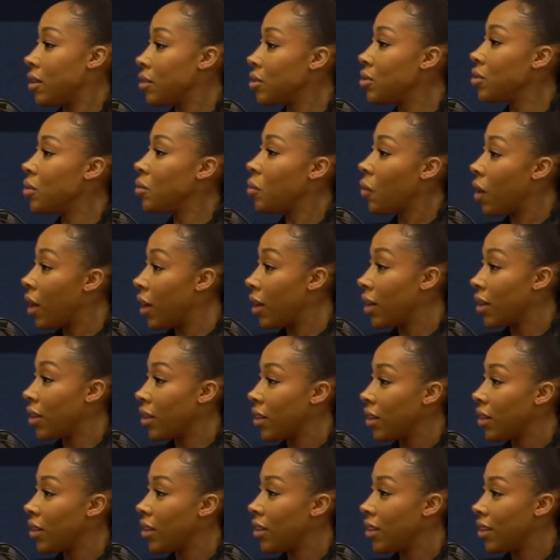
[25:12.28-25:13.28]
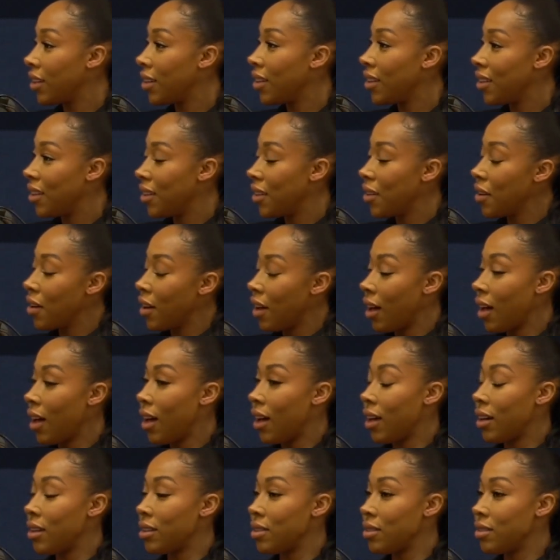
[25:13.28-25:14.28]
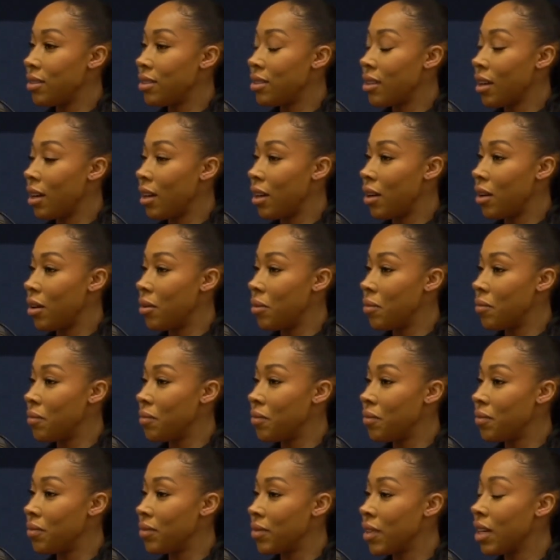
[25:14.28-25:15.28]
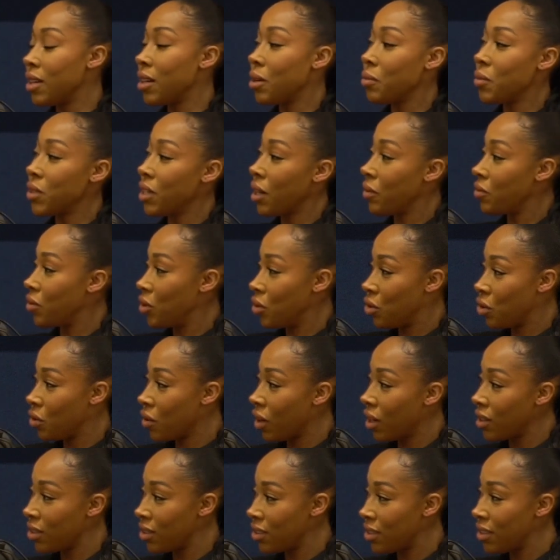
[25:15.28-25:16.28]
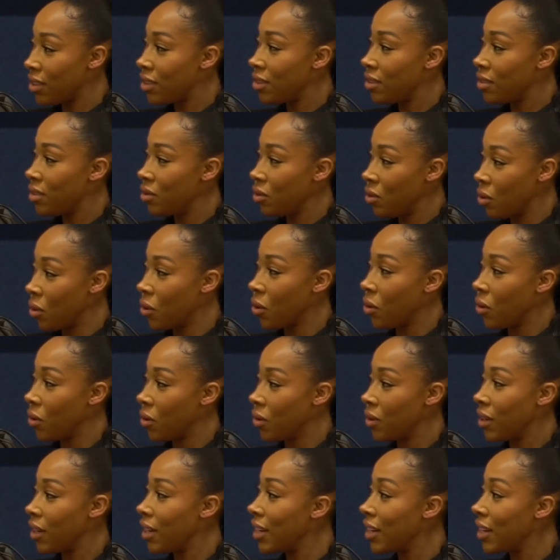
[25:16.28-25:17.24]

ask you why. And then I would have to trust your